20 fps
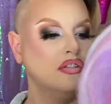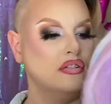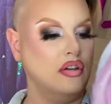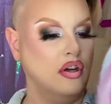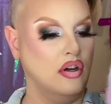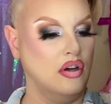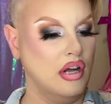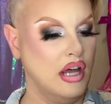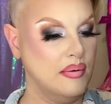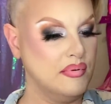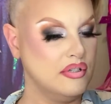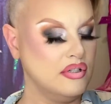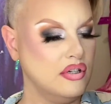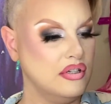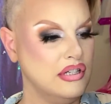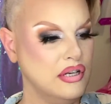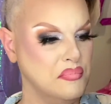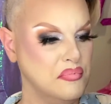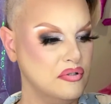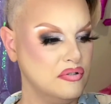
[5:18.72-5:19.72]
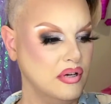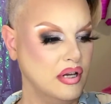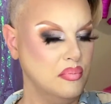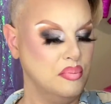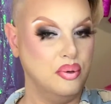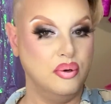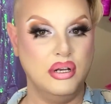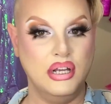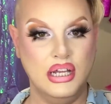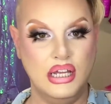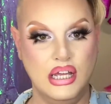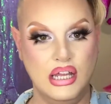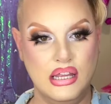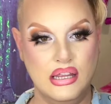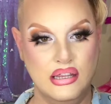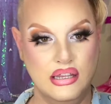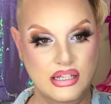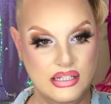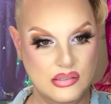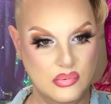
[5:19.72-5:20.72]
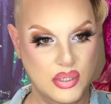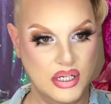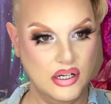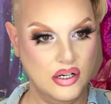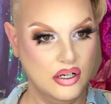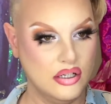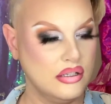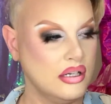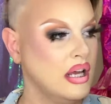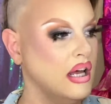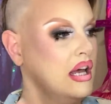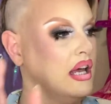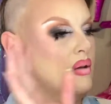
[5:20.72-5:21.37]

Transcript: So I'm just going to demonstrate putting this wig on,